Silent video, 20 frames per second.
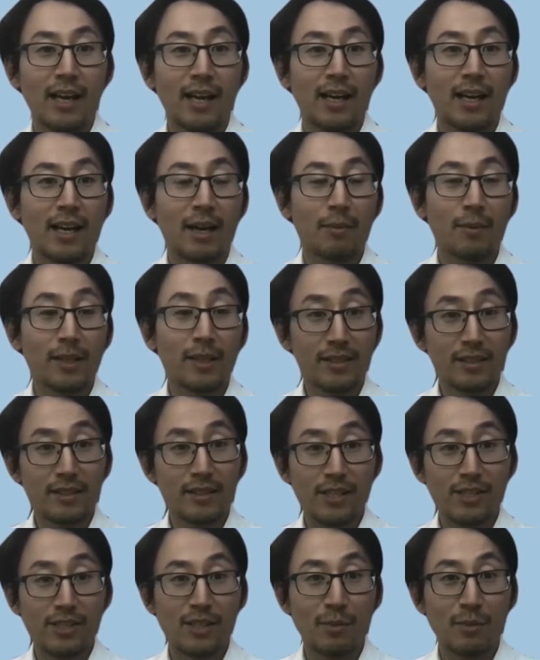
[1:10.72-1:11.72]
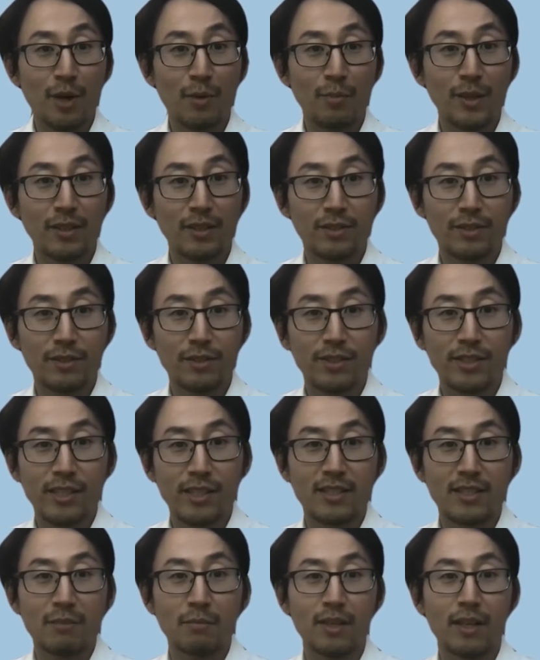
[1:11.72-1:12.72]
In this session, I'm hoping to shed
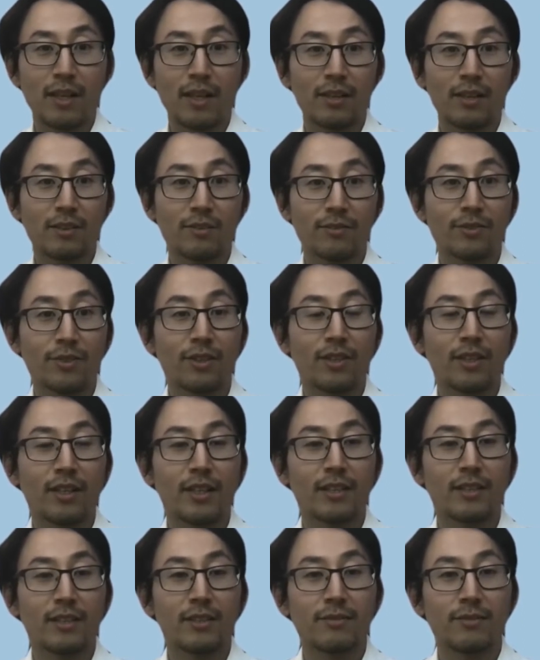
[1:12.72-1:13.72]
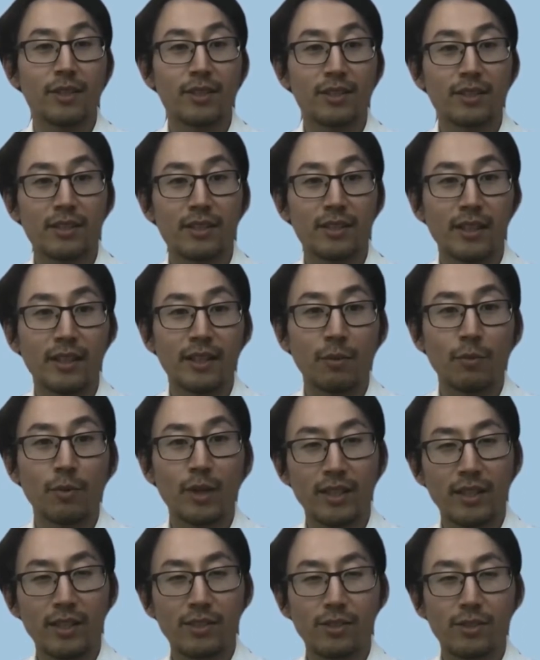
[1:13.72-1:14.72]
some light on a few things. Firstly,
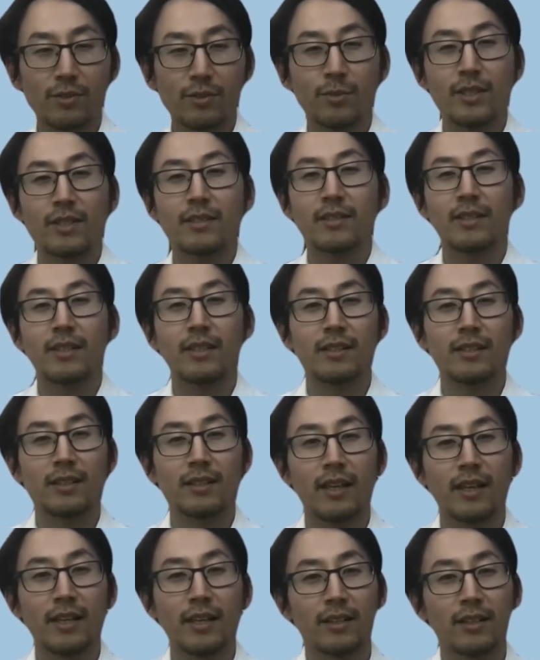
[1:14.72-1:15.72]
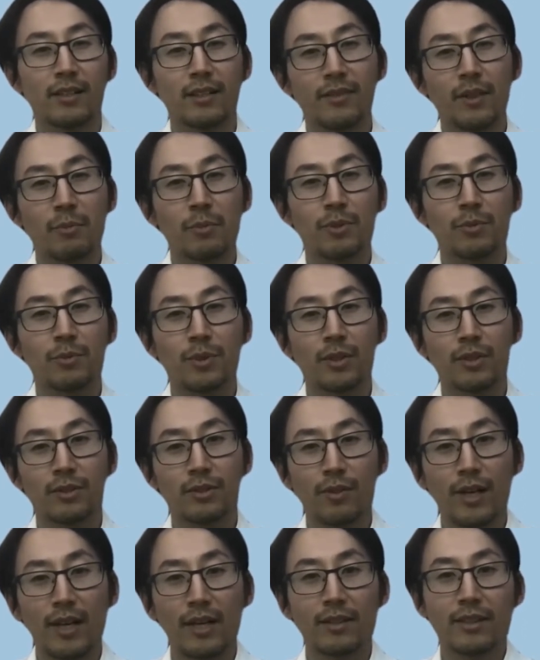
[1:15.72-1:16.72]
what issues we see today in a DevOps world
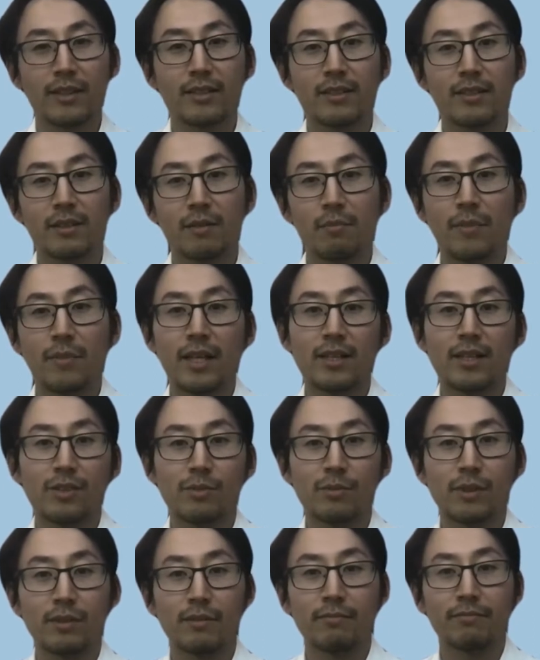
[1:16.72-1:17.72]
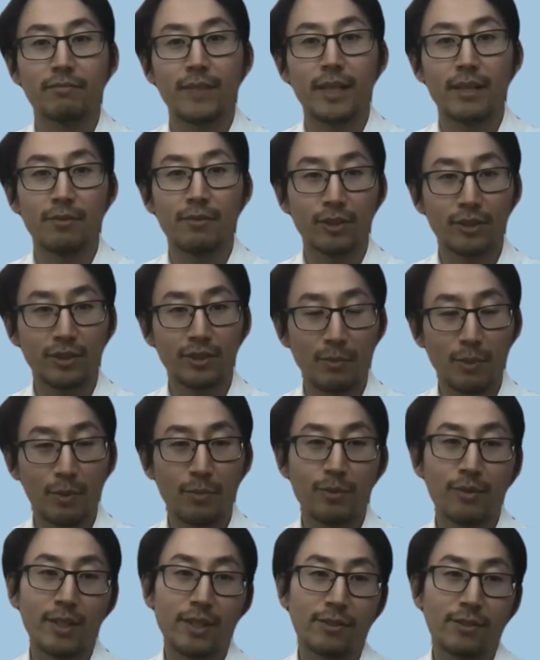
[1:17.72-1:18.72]
around incident management and real-time
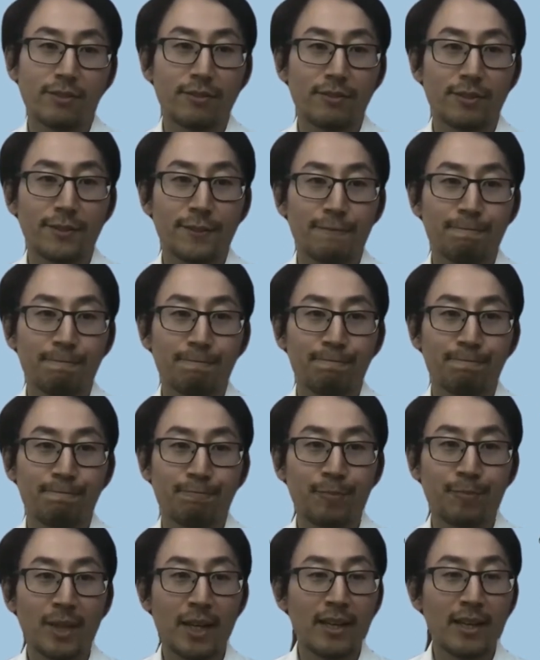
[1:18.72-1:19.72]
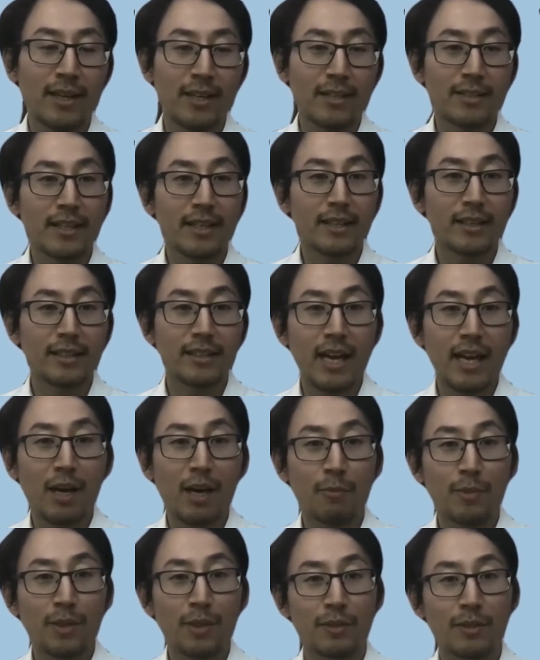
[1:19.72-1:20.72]
operations. And second, how
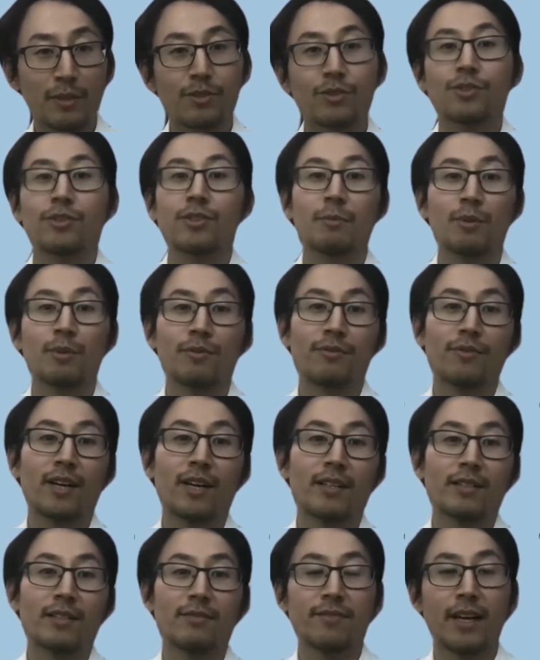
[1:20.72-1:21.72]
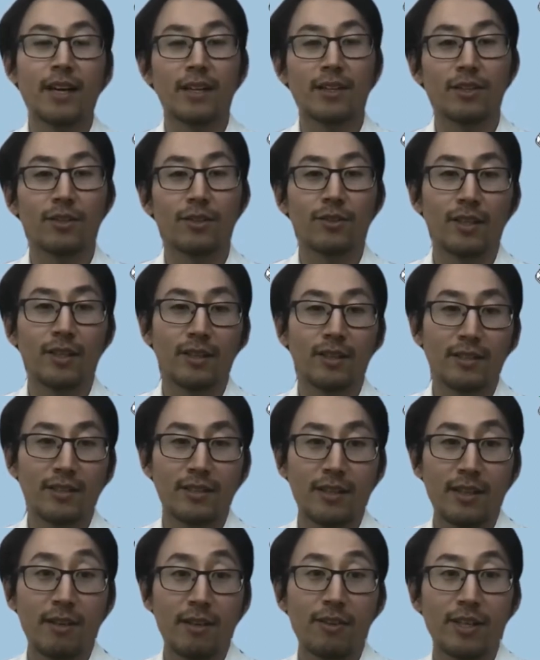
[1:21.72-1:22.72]
PagerDuty provides value in this
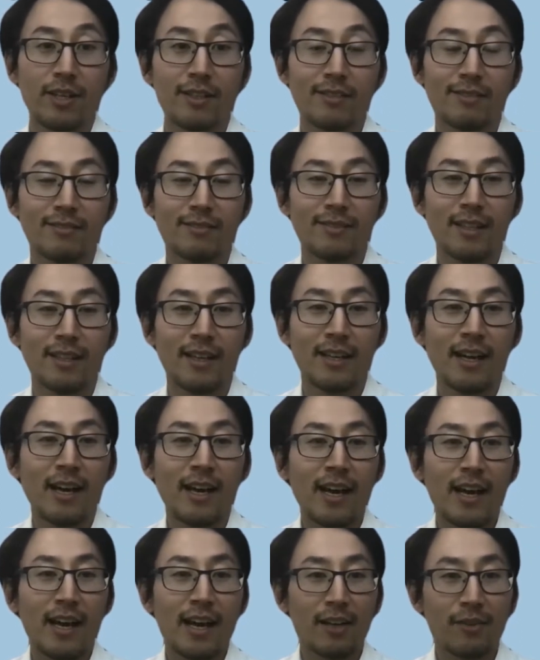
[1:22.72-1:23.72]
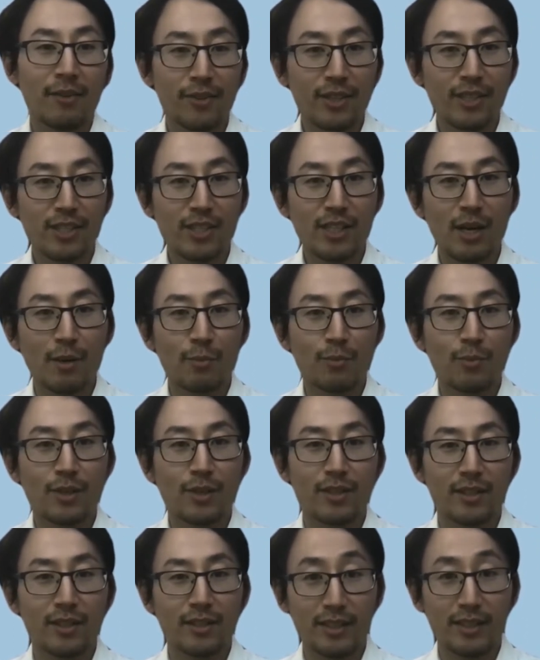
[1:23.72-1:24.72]
area. And I'll finish up
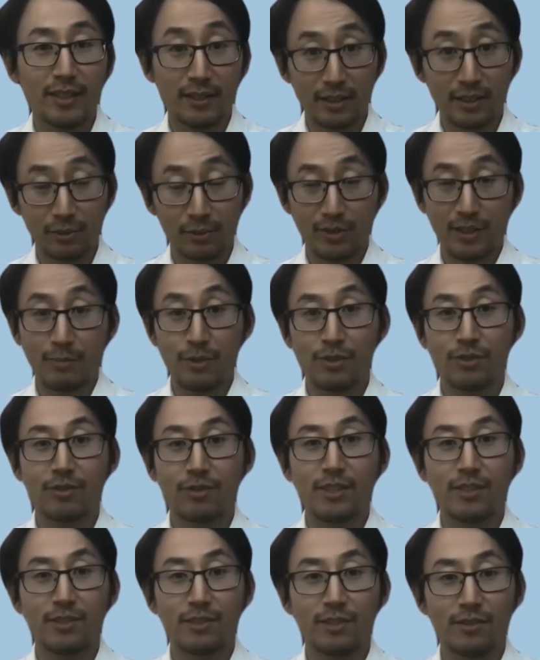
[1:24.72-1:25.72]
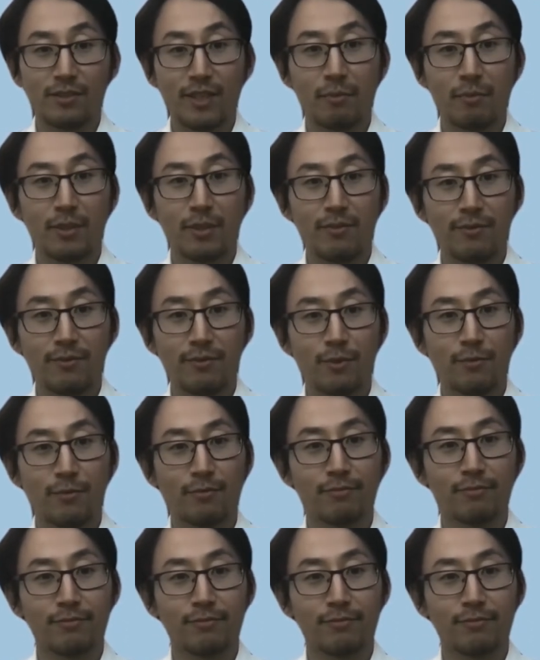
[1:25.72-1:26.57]
with a technical demonstration of our platform.